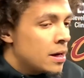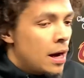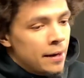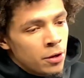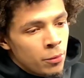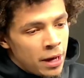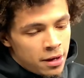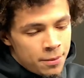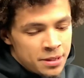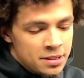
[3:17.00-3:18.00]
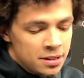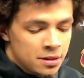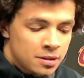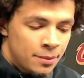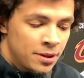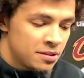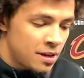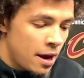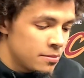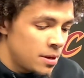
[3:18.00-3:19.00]
I know when I come into some of these
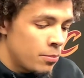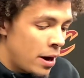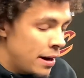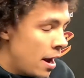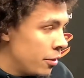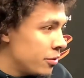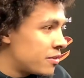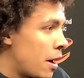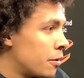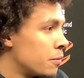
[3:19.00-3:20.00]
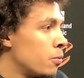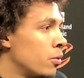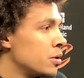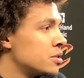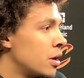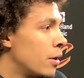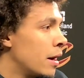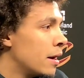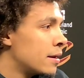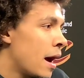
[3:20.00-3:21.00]
games, I'm probably not on the scouting report, so
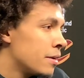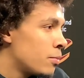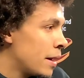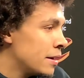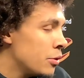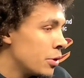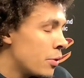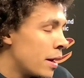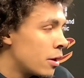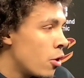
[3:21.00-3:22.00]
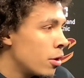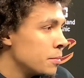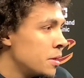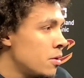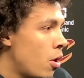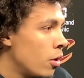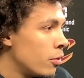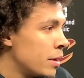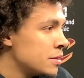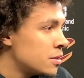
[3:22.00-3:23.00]
guys probably don't know how to guard me all the
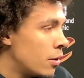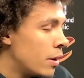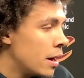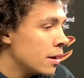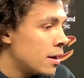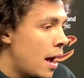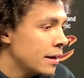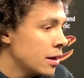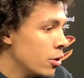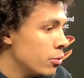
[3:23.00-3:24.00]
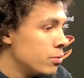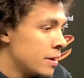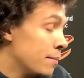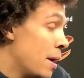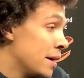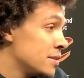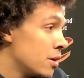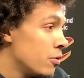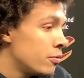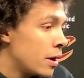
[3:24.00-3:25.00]
way. So I know in
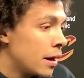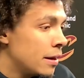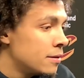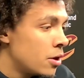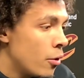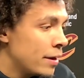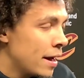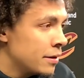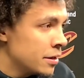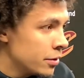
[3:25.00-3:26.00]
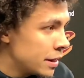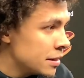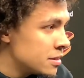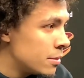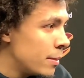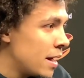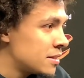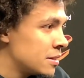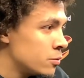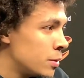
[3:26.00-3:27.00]
myself, going downhill and getting to the
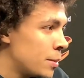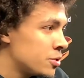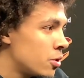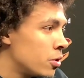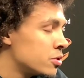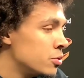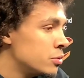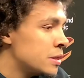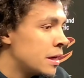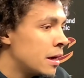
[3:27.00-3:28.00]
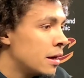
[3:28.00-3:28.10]
basket is one of my strong suits, and